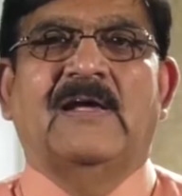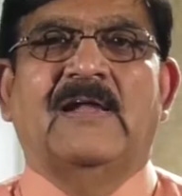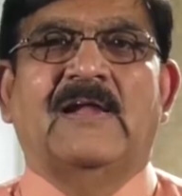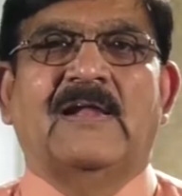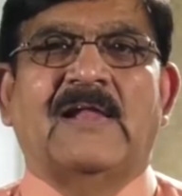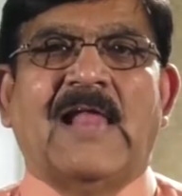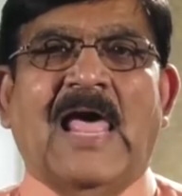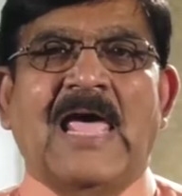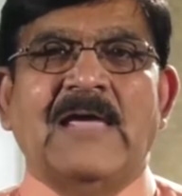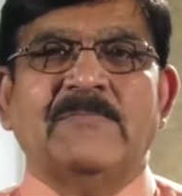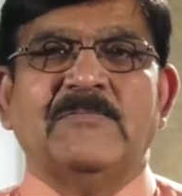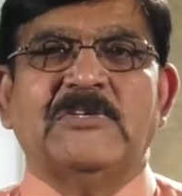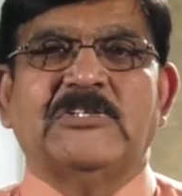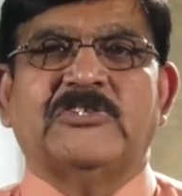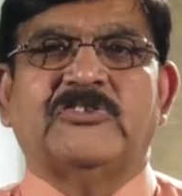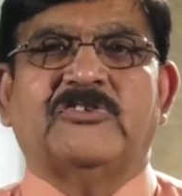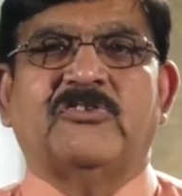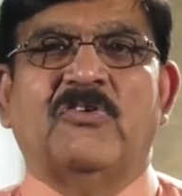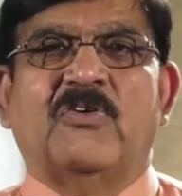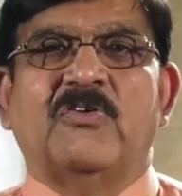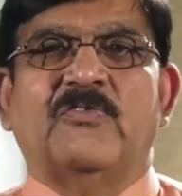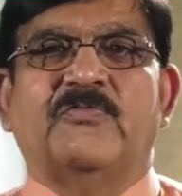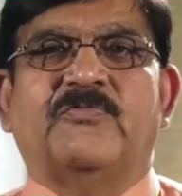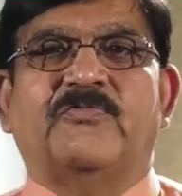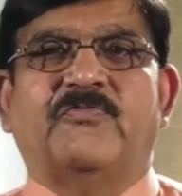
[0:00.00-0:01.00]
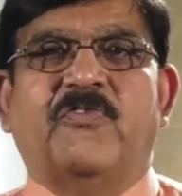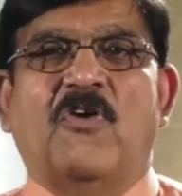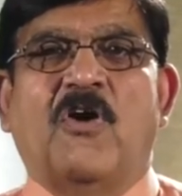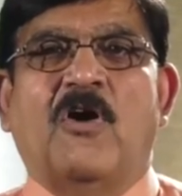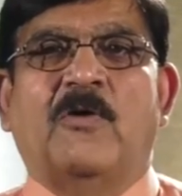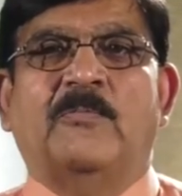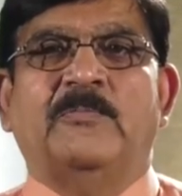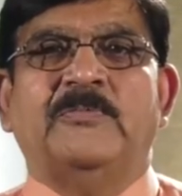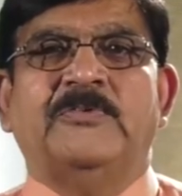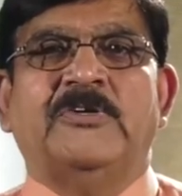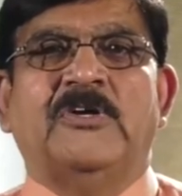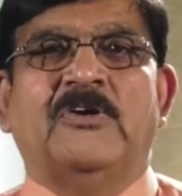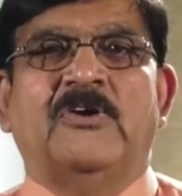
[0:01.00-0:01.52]
Limestone
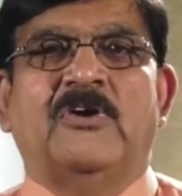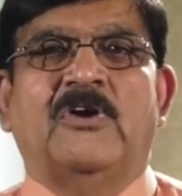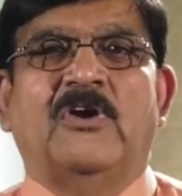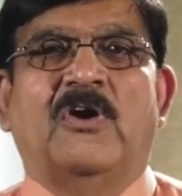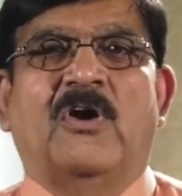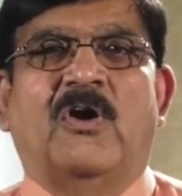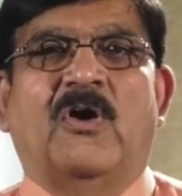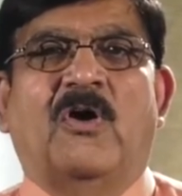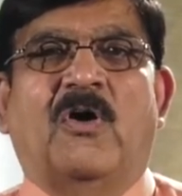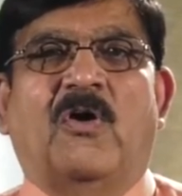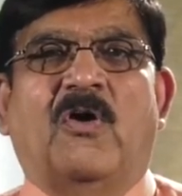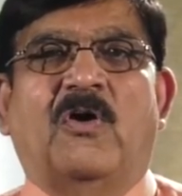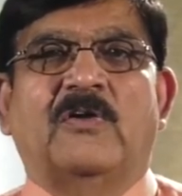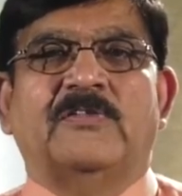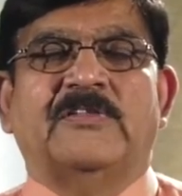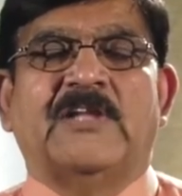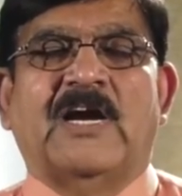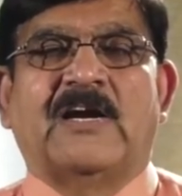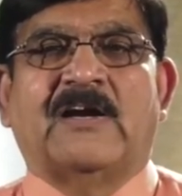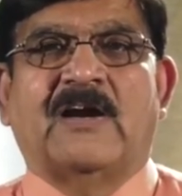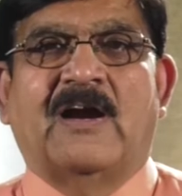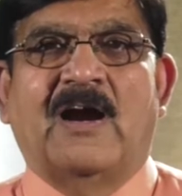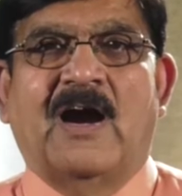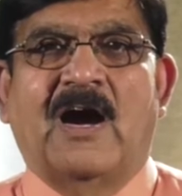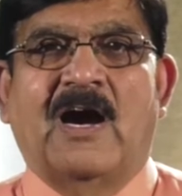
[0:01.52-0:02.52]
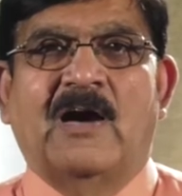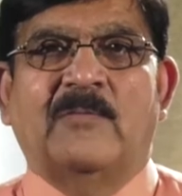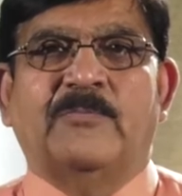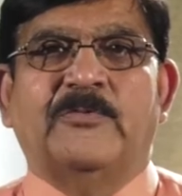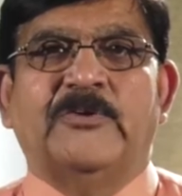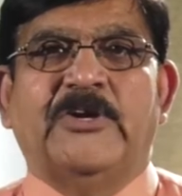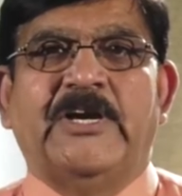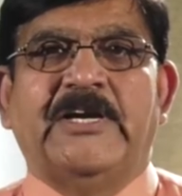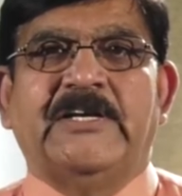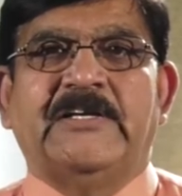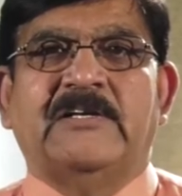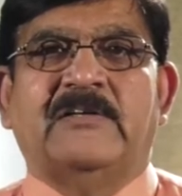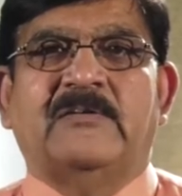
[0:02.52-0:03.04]
formed on the
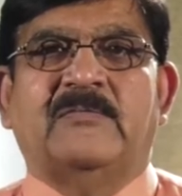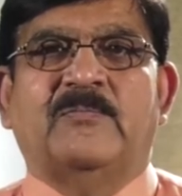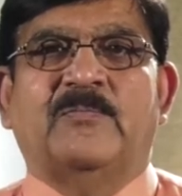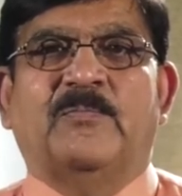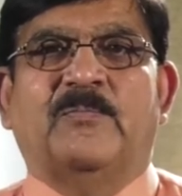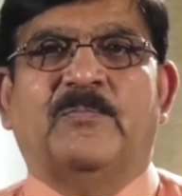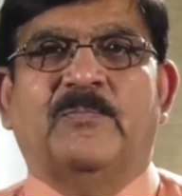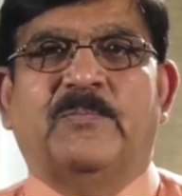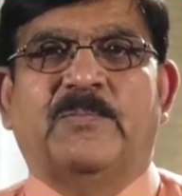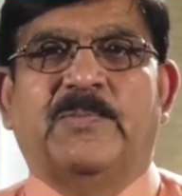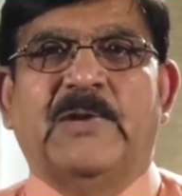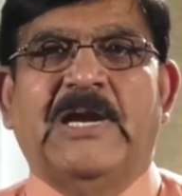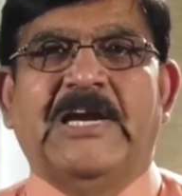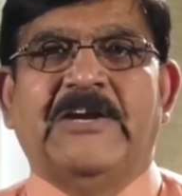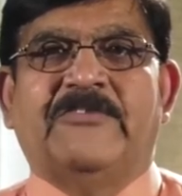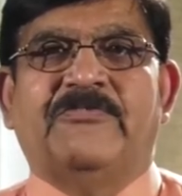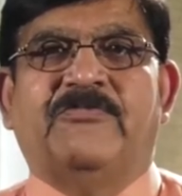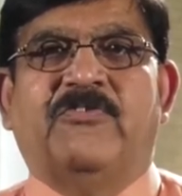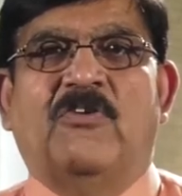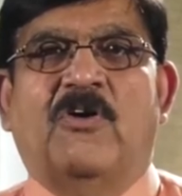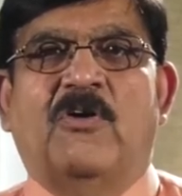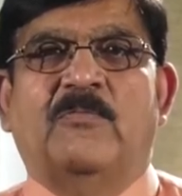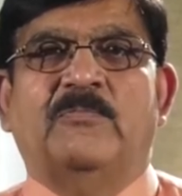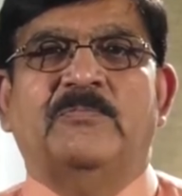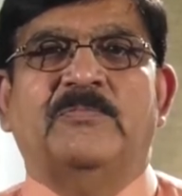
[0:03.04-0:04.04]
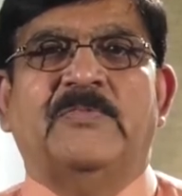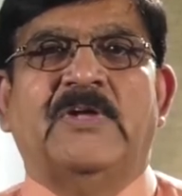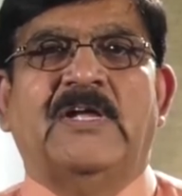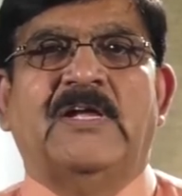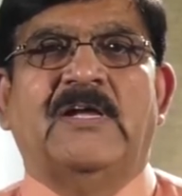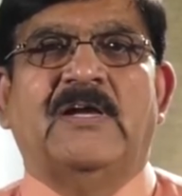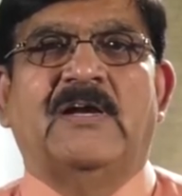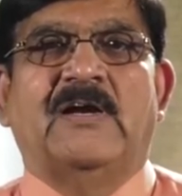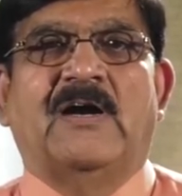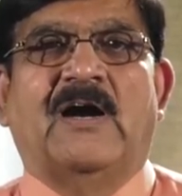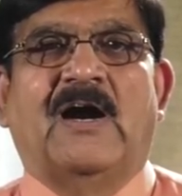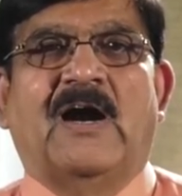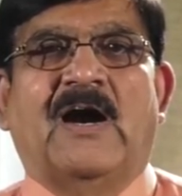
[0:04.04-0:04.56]
carbonate platform
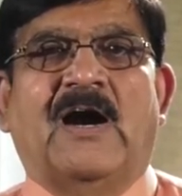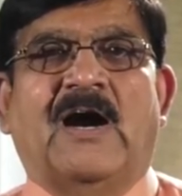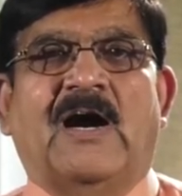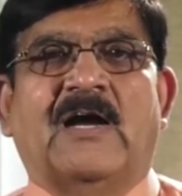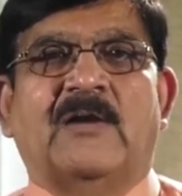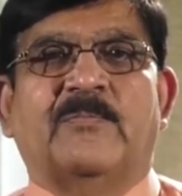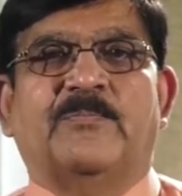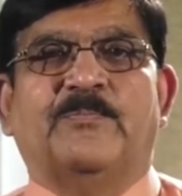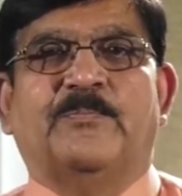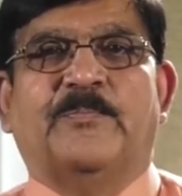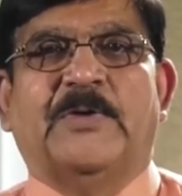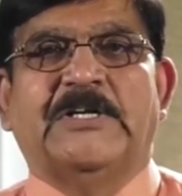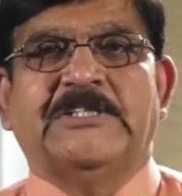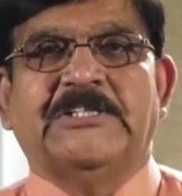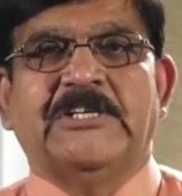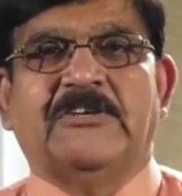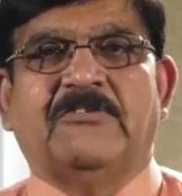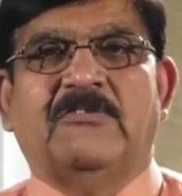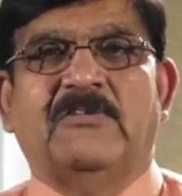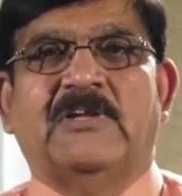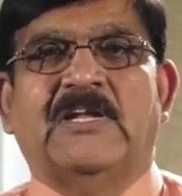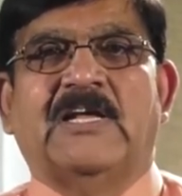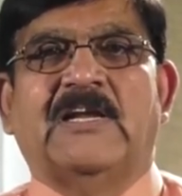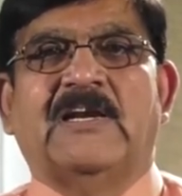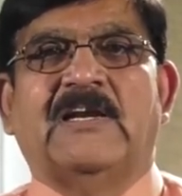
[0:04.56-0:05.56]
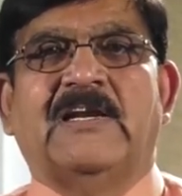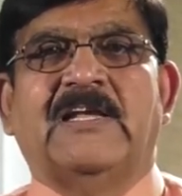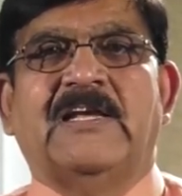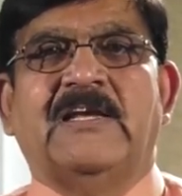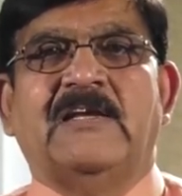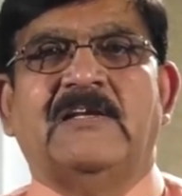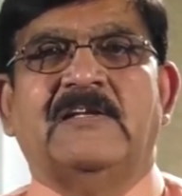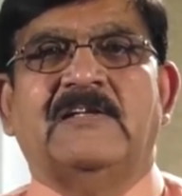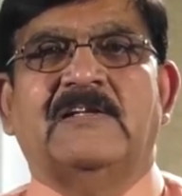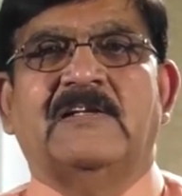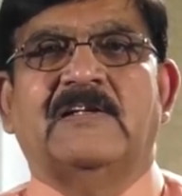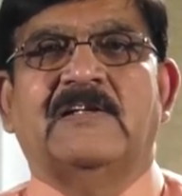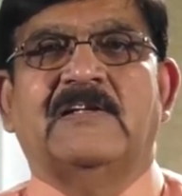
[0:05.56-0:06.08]
are
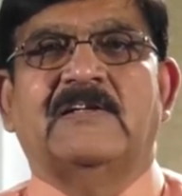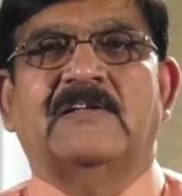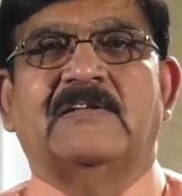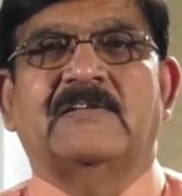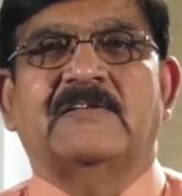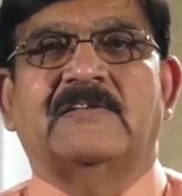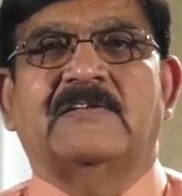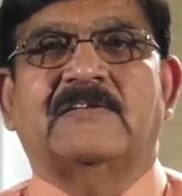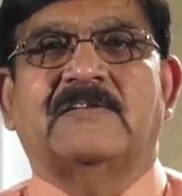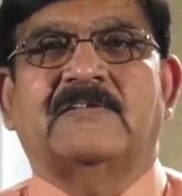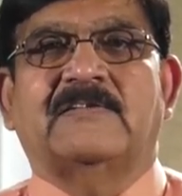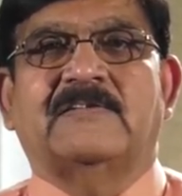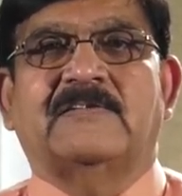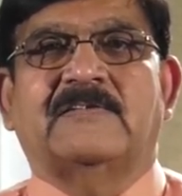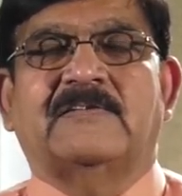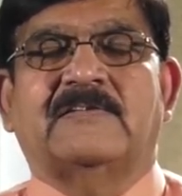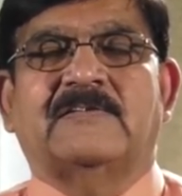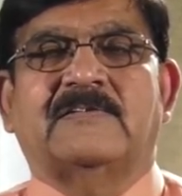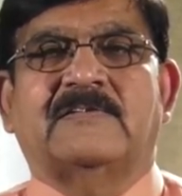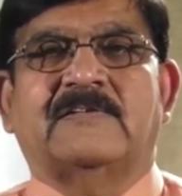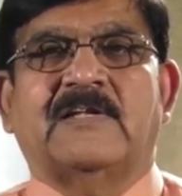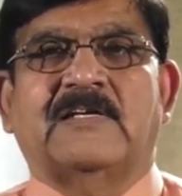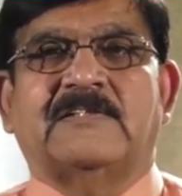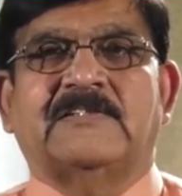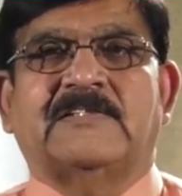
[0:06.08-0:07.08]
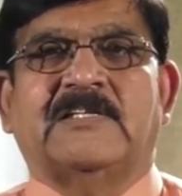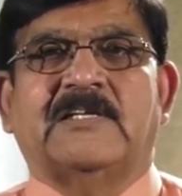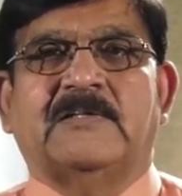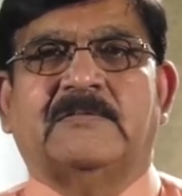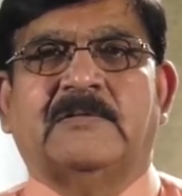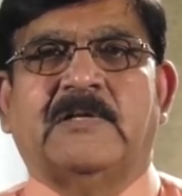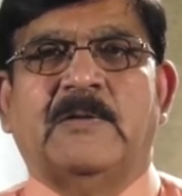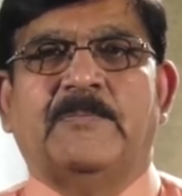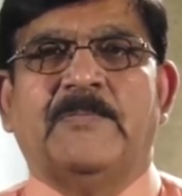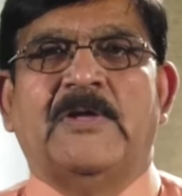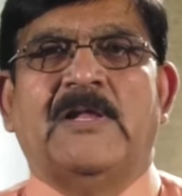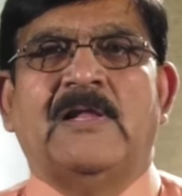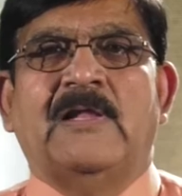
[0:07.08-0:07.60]
particularly
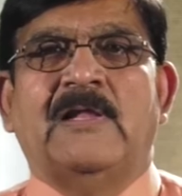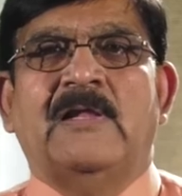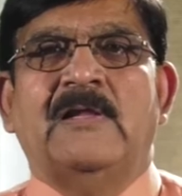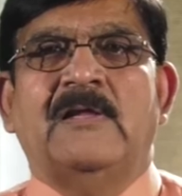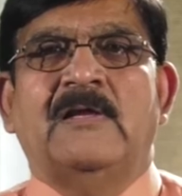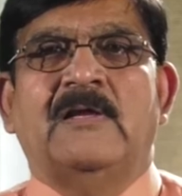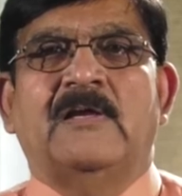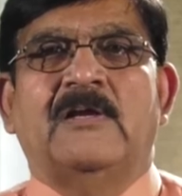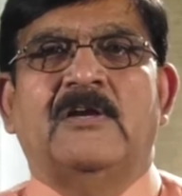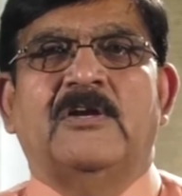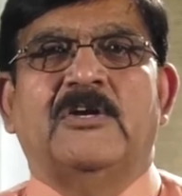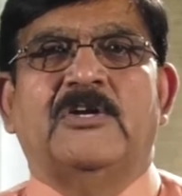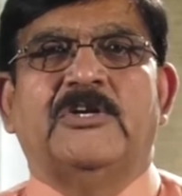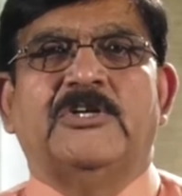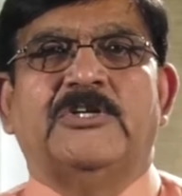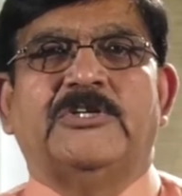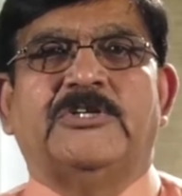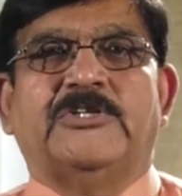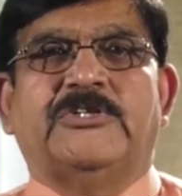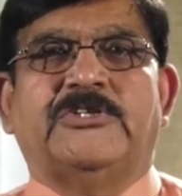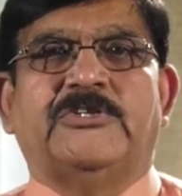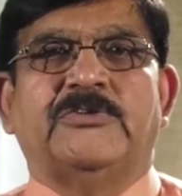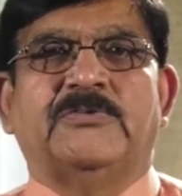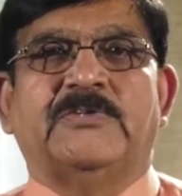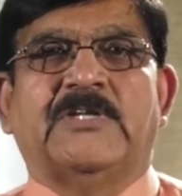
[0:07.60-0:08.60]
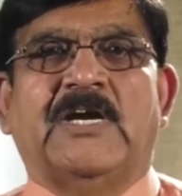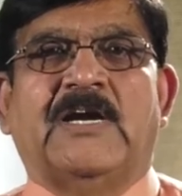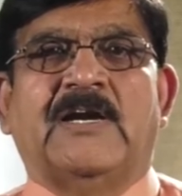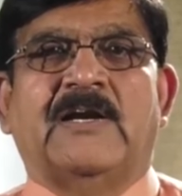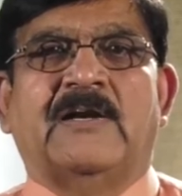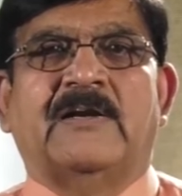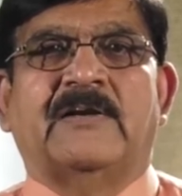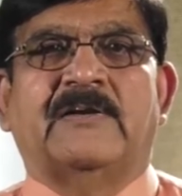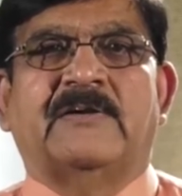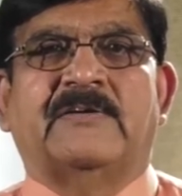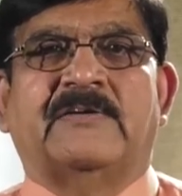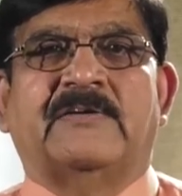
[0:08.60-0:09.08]
susceptible to the